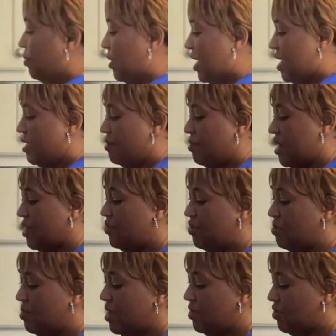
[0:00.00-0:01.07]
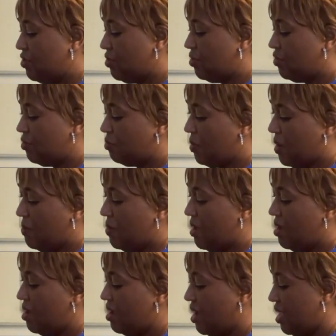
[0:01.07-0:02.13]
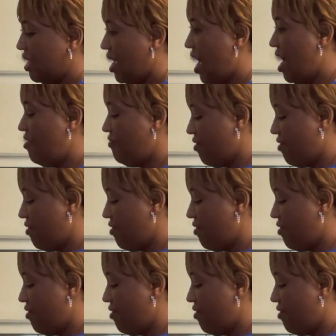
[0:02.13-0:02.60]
blend my tomatoes, pepper, and half